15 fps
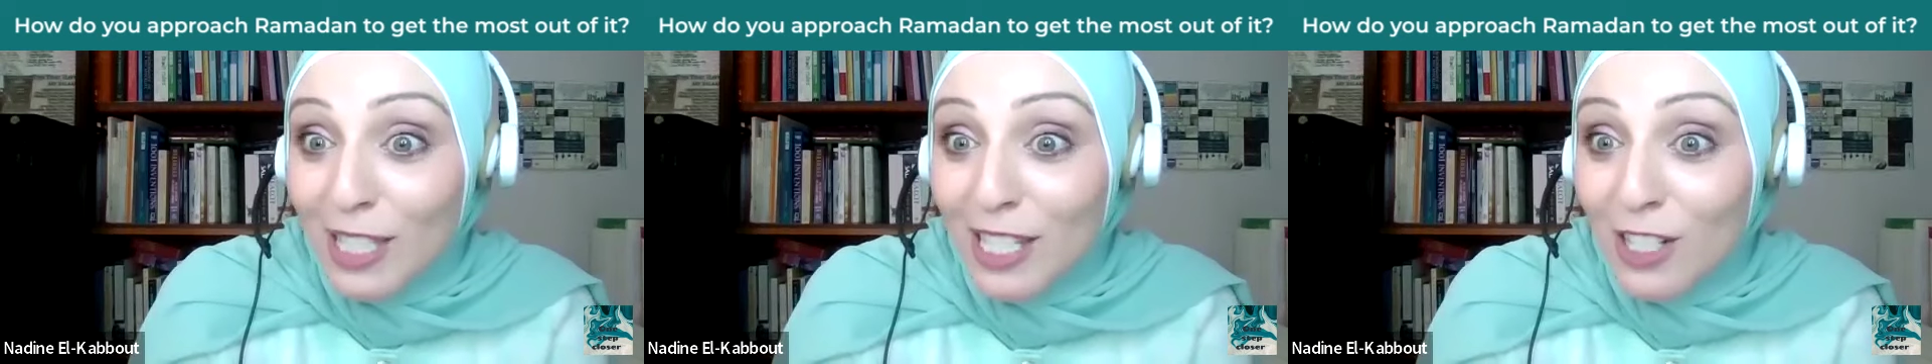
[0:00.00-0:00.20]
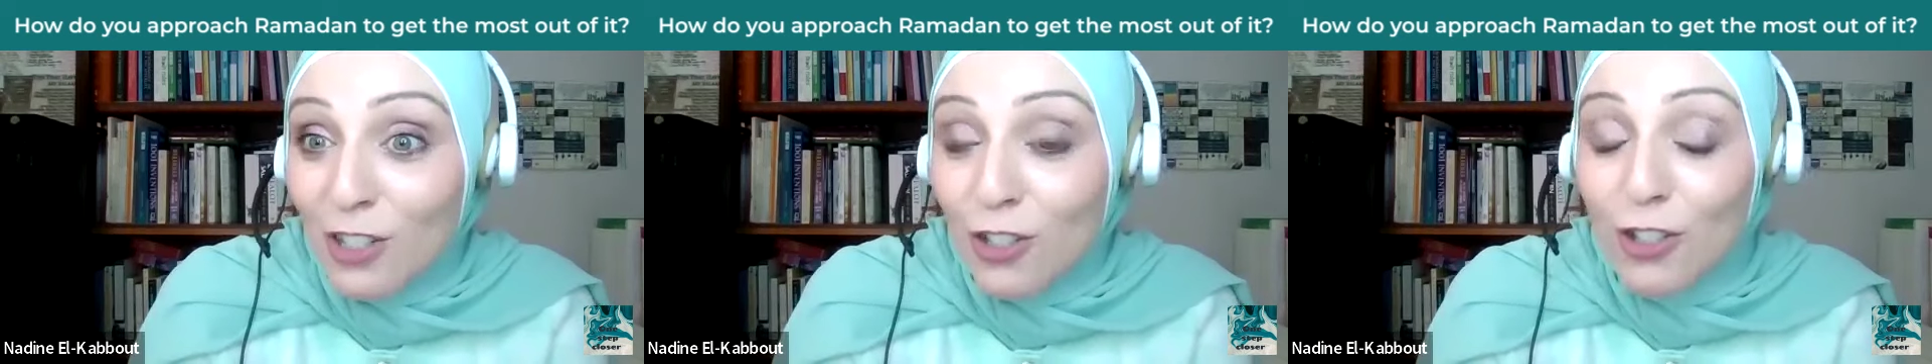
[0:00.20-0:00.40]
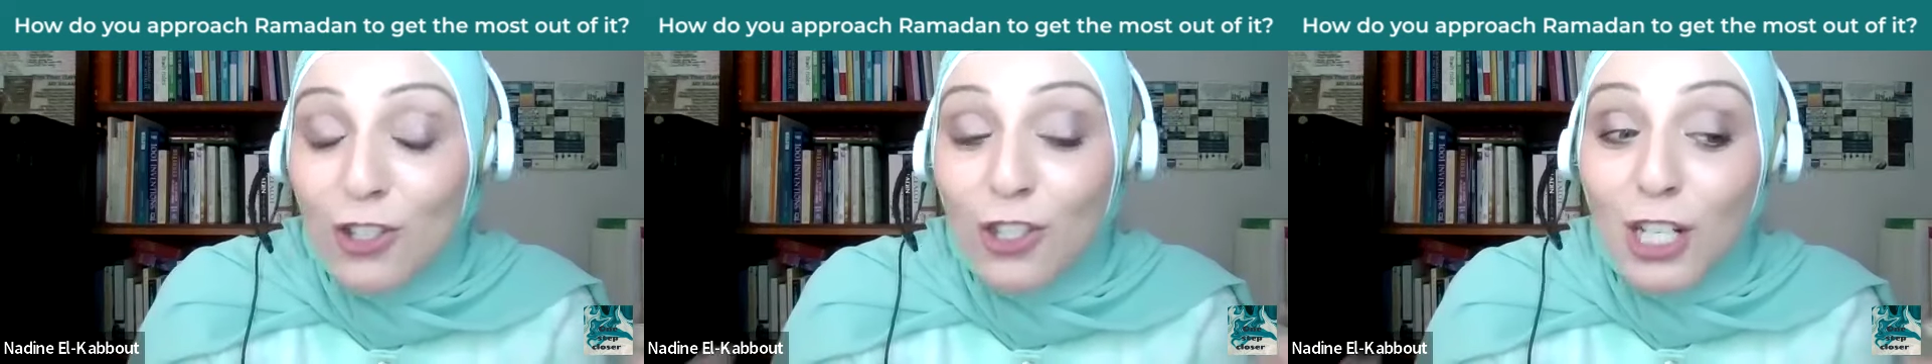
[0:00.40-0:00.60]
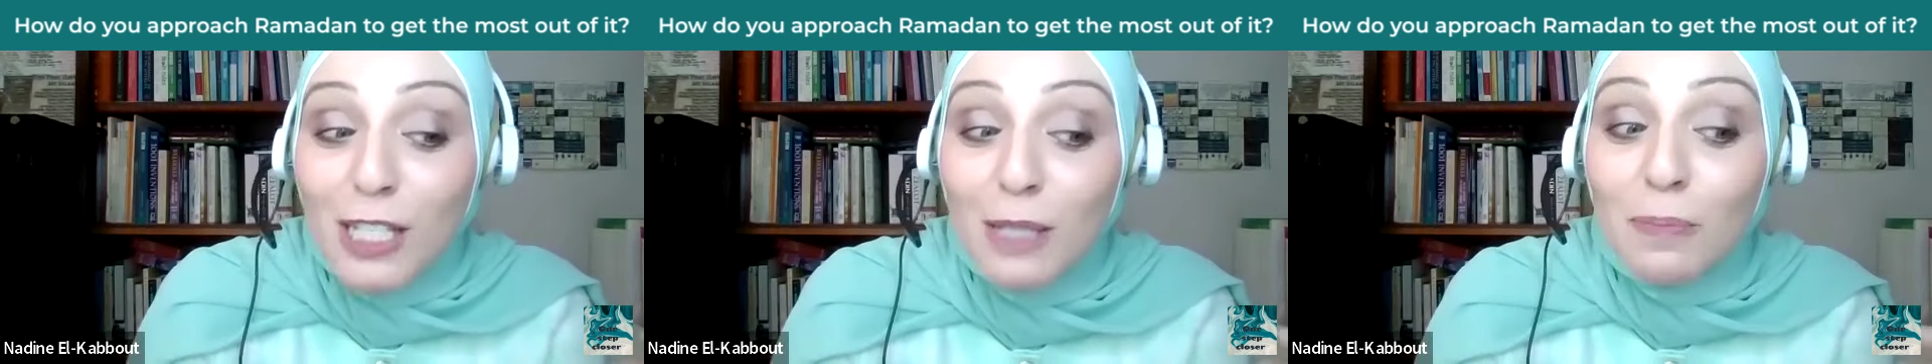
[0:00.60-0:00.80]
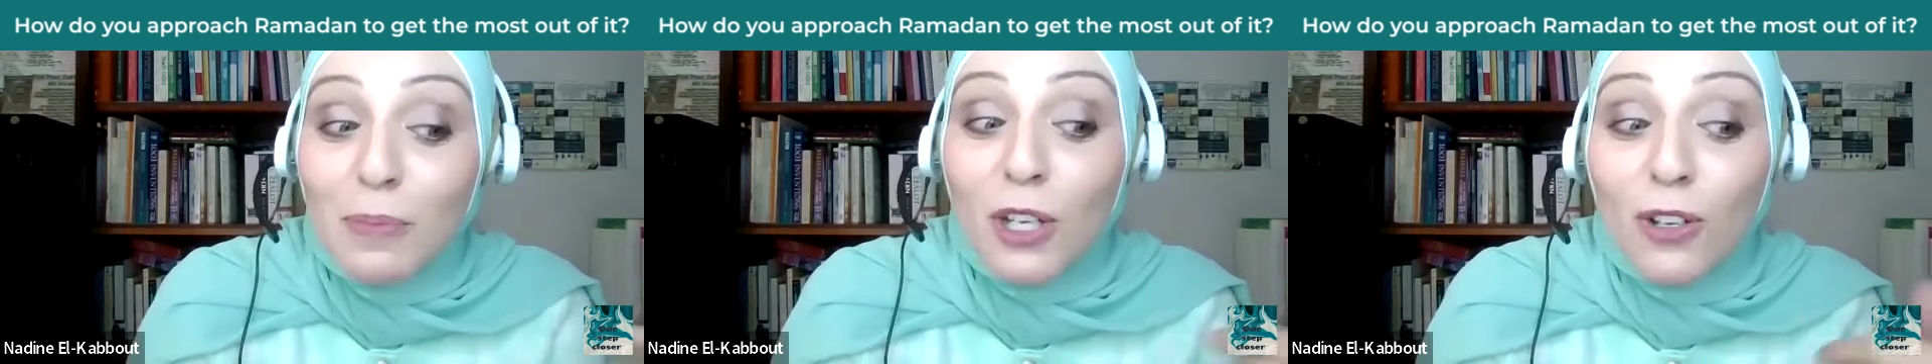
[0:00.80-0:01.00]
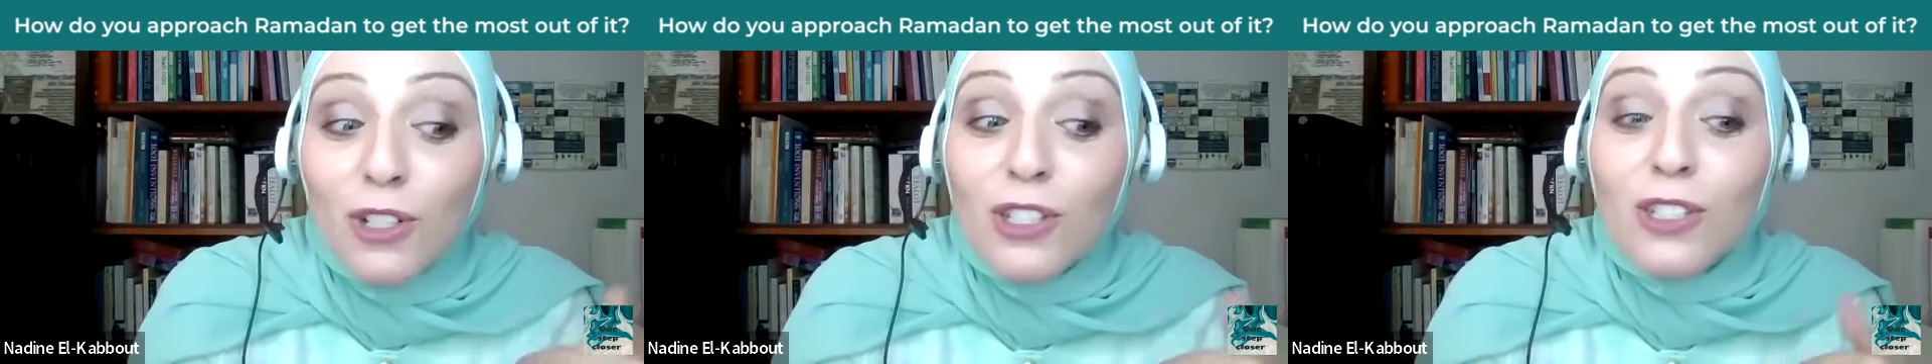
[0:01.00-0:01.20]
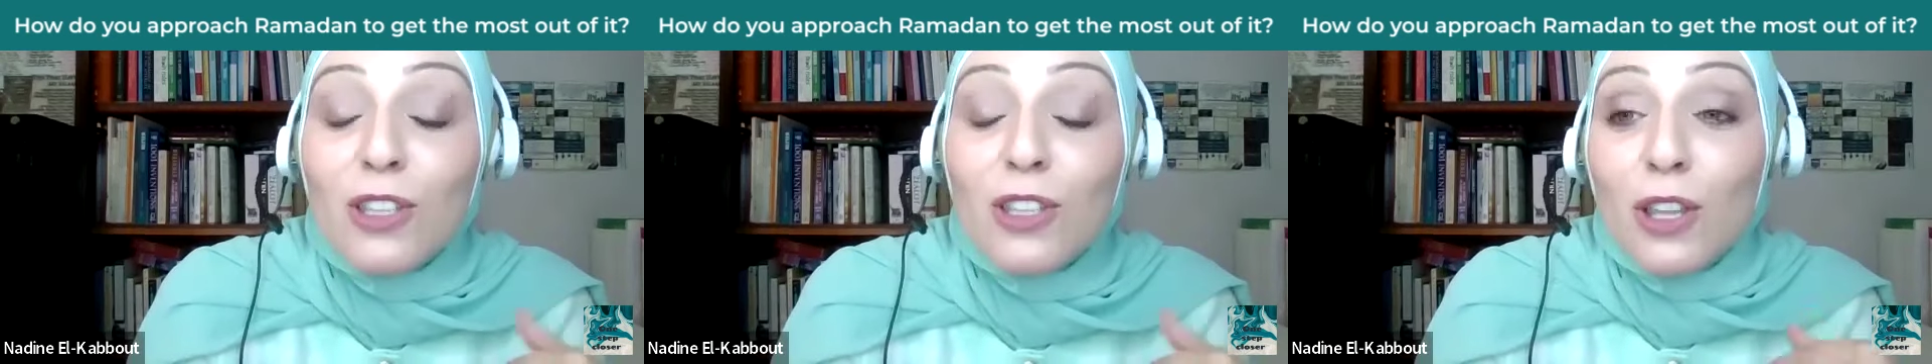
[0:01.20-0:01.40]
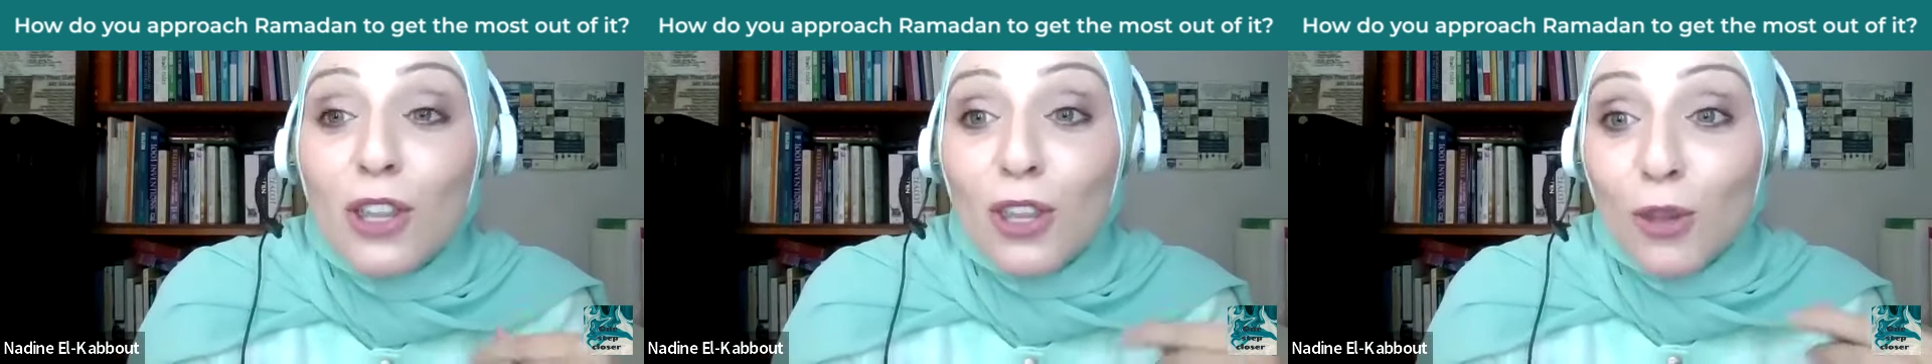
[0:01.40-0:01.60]
we didn't do just because
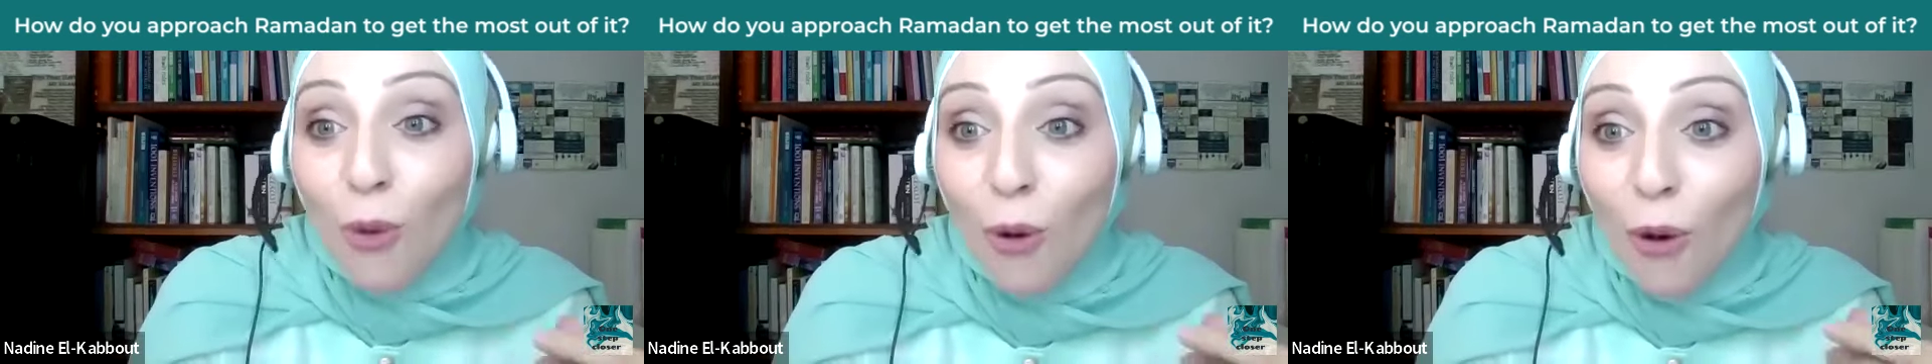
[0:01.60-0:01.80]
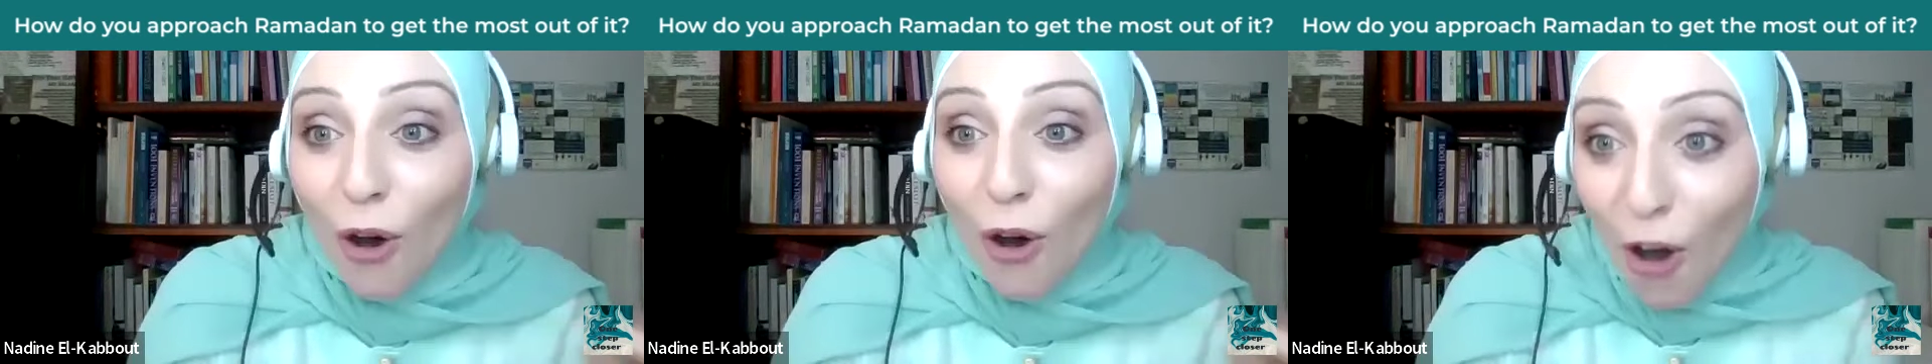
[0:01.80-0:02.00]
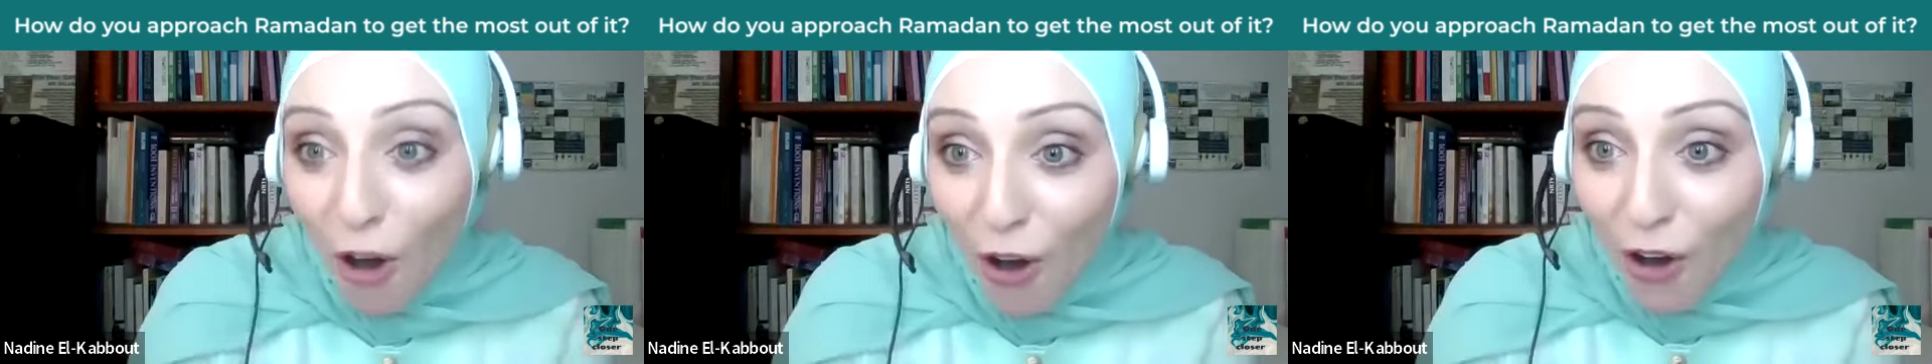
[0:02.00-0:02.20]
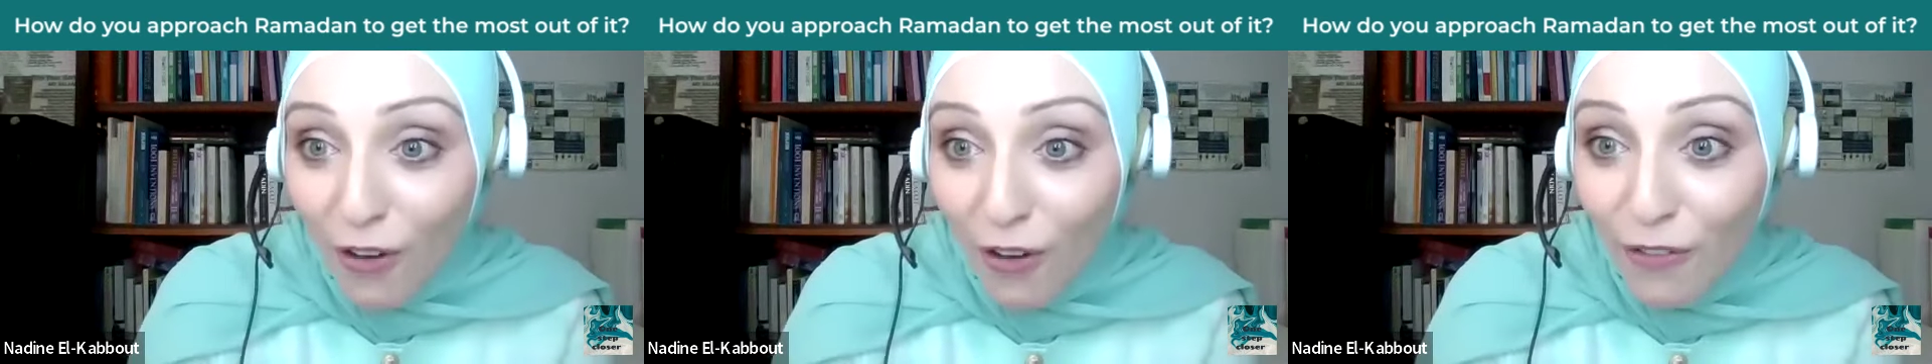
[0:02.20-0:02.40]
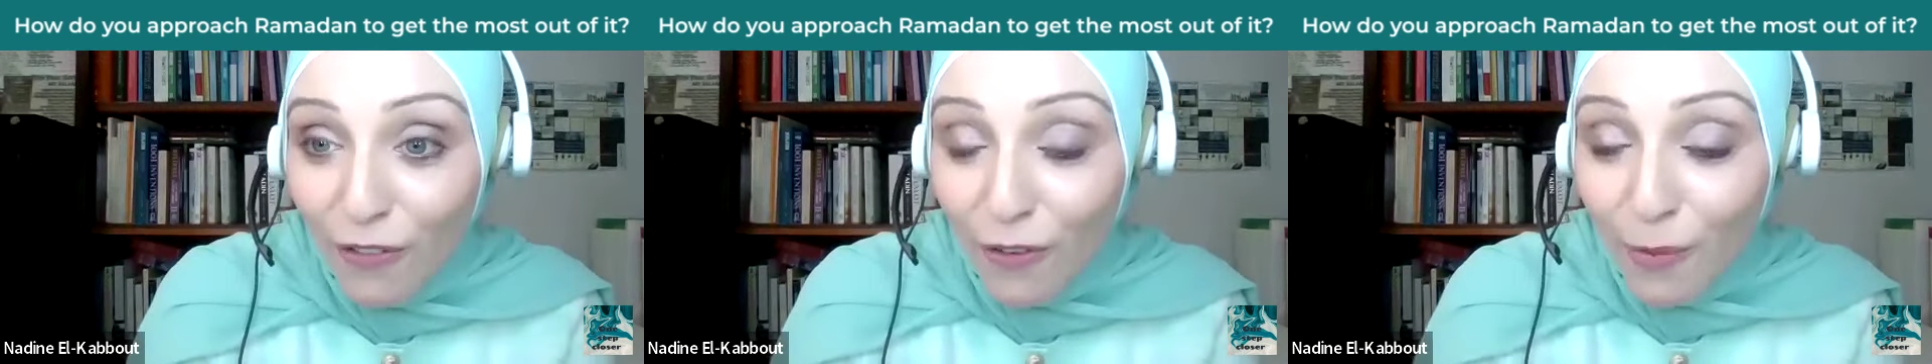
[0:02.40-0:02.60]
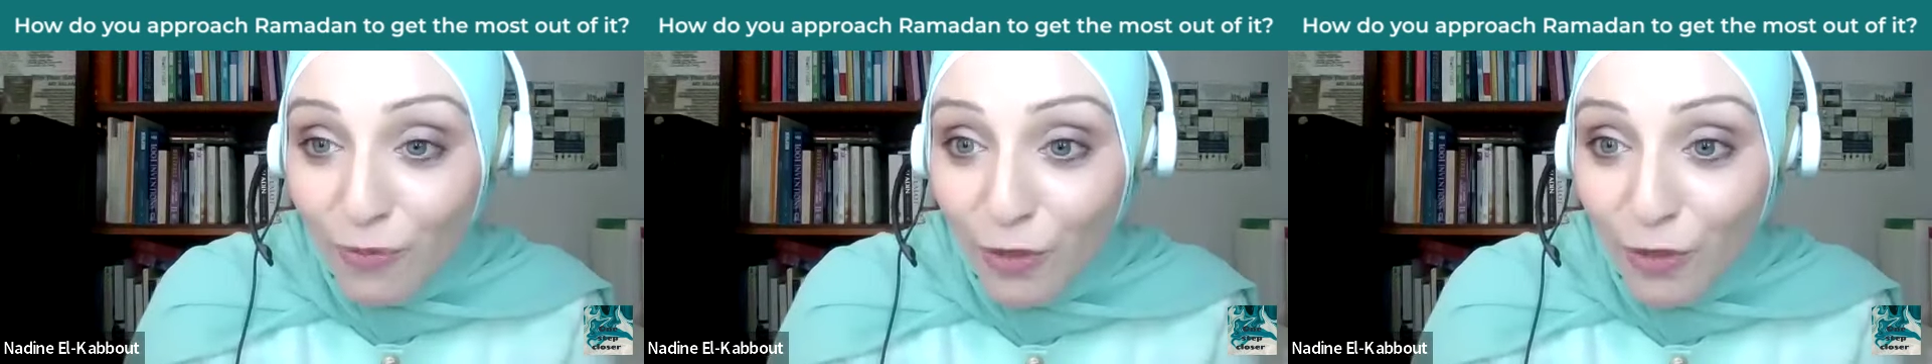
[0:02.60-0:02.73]
the thought of